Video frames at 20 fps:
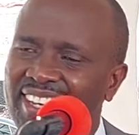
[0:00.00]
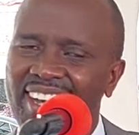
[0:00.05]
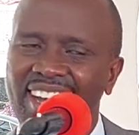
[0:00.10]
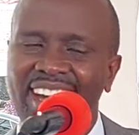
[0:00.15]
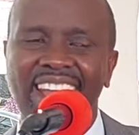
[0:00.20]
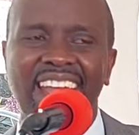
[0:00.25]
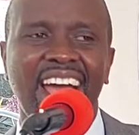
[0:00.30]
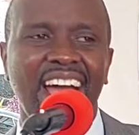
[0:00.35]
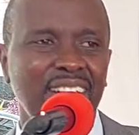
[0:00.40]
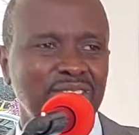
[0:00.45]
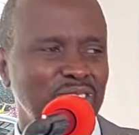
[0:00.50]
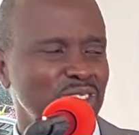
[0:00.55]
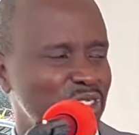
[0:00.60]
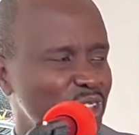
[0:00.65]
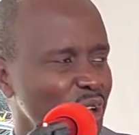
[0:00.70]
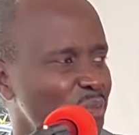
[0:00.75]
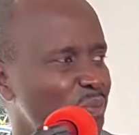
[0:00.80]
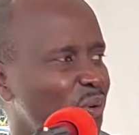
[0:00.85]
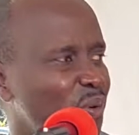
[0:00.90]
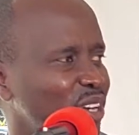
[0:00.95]
And I have to
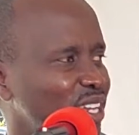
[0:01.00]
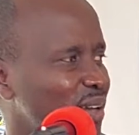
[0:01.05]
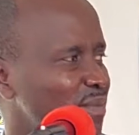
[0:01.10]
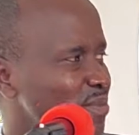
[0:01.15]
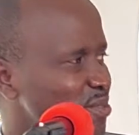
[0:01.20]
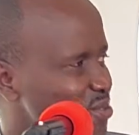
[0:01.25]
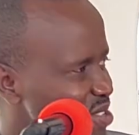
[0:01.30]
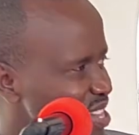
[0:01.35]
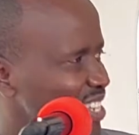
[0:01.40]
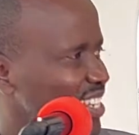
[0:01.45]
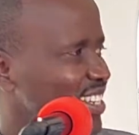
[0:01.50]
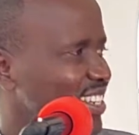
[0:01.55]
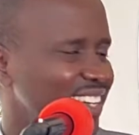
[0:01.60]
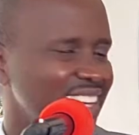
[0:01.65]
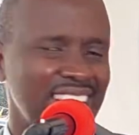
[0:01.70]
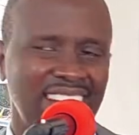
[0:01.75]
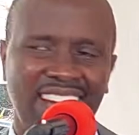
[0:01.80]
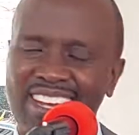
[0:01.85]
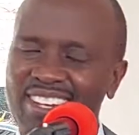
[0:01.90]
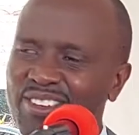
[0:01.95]
stop what I'm doing
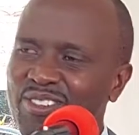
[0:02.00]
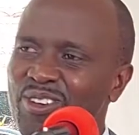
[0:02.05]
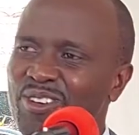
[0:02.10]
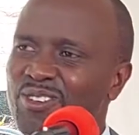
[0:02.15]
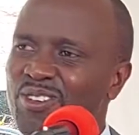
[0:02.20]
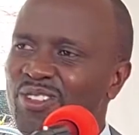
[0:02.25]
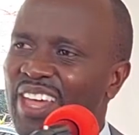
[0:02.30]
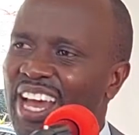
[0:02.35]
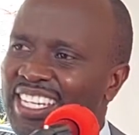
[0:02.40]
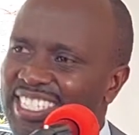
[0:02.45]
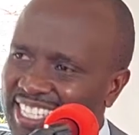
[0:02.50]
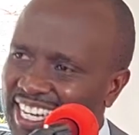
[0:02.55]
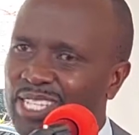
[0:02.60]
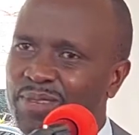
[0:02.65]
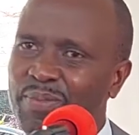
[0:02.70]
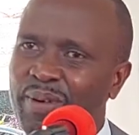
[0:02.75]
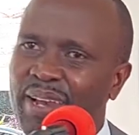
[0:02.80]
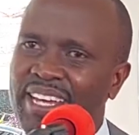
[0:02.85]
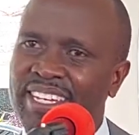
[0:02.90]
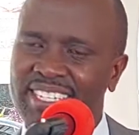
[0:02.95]
and go to that
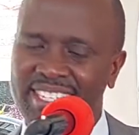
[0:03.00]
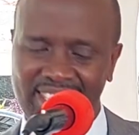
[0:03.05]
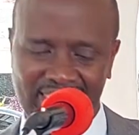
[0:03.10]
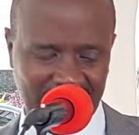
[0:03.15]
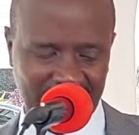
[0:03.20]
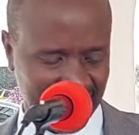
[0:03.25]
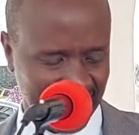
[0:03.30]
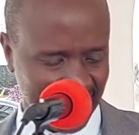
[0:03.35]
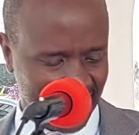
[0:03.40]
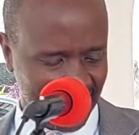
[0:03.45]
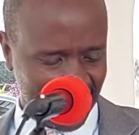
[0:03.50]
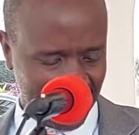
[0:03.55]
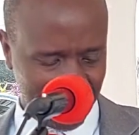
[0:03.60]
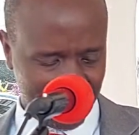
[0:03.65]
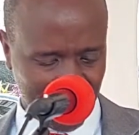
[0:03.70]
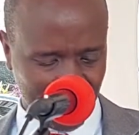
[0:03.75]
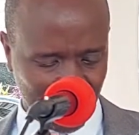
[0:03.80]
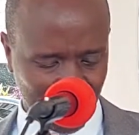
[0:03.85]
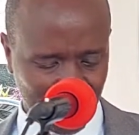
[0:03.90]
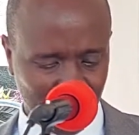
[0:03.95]
church plant
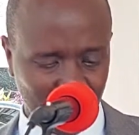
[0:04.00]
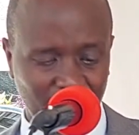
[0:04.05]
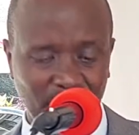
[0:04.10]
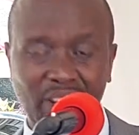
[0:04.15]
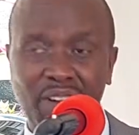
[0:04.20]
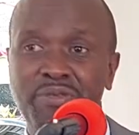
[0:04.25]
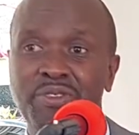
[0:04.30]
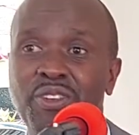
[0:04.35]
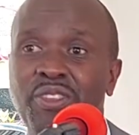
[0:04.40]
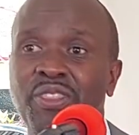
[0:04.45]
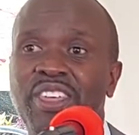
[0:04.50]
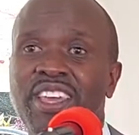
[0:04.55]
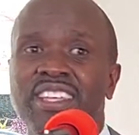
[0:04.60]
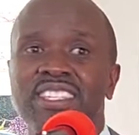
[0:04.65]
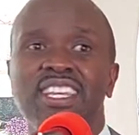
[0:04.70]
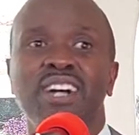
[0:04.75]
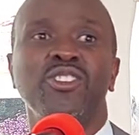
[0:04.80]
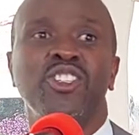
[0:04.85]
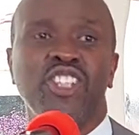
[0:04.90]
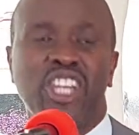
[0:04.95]
because of a few
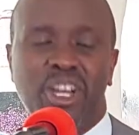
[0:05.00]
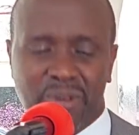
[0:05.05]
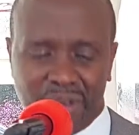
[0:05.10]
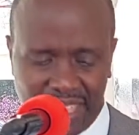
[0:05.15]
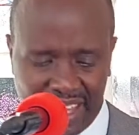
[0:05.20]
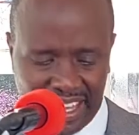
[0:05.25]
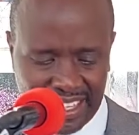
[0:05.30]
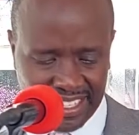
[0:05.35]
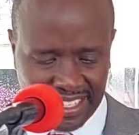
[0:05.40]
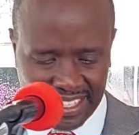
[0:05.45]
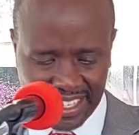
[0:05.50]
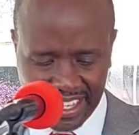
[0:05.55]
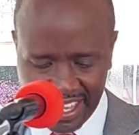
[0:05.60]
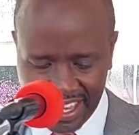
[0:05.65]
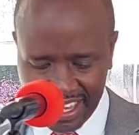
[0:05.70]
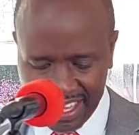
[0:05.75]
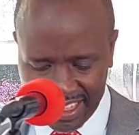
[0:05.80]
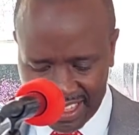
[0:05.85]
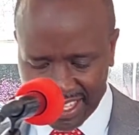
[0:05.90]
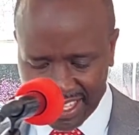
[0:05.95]
things I'll share with us
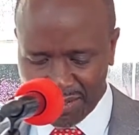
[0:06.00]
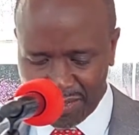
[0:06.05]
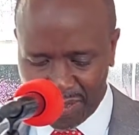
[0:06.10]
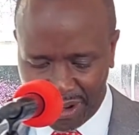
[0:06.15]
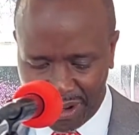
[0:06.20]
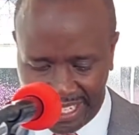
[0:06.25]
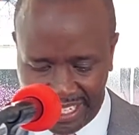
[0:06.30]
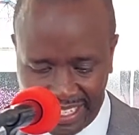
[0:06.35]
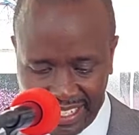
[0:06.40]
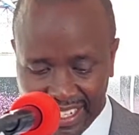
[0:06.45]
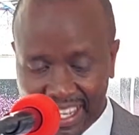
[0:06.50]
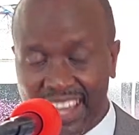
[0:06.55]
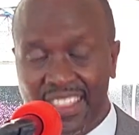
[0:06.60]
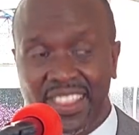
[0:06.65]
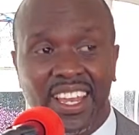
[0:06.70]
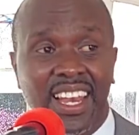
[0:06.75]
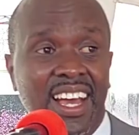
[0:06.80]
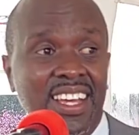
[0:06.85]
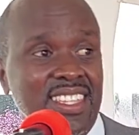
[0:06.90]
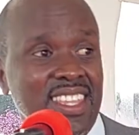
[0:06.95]
this morning.
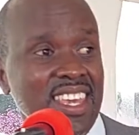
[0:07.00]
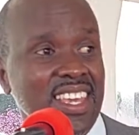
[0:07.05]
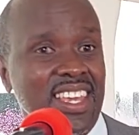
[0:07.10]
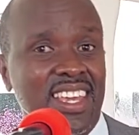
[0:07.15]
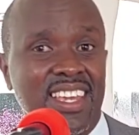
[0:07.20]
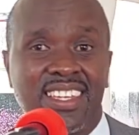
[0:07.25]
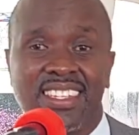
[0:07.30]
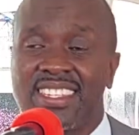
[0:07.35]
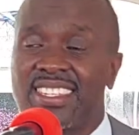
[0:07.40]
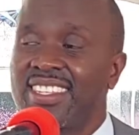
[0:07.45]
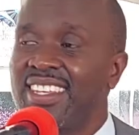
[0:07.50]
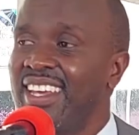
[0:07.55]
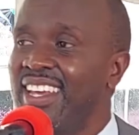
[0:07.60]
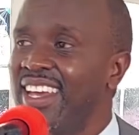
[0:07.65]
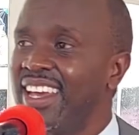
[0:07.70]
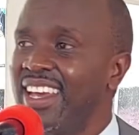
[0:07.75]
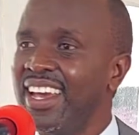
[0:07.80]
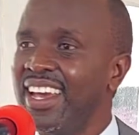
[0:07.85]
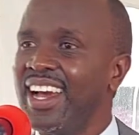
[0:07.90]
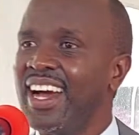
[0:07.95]
And the last thing is,
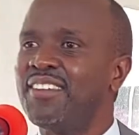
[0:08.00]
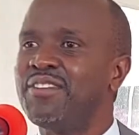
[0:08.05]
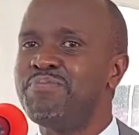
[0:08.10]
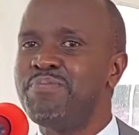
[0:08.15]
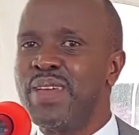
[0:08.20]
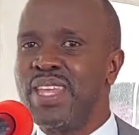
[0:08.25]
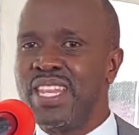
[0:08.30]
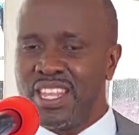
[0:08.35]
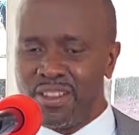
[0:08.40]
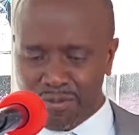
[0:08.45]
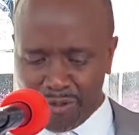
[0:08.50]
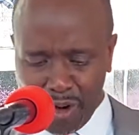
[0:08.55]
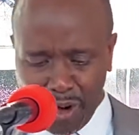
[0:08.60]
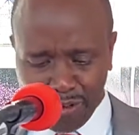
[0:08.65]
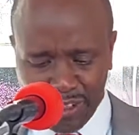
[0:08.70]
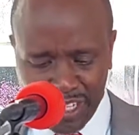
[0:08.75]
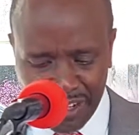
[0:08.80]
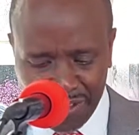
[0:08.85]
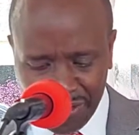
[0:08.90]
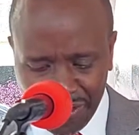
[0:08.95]
I've been
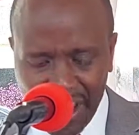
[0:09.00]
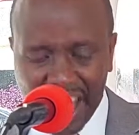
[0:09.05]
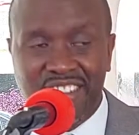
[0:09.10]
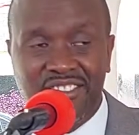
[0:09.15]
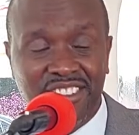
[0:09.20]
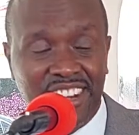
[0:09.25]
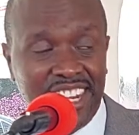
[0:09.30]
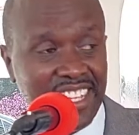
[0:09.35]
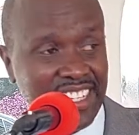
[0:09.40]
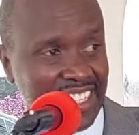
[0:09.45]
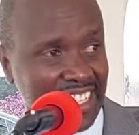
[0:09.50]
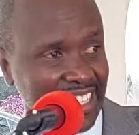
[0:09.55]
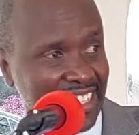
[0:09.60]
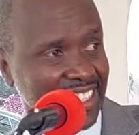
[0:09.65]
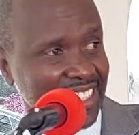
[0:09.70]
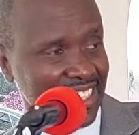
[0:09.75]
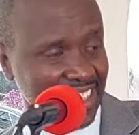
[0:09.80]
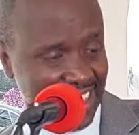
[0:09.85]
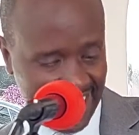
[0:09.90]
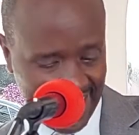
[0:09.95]
involved in
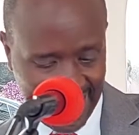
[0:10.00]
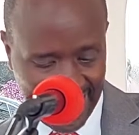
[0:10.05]
fundraising.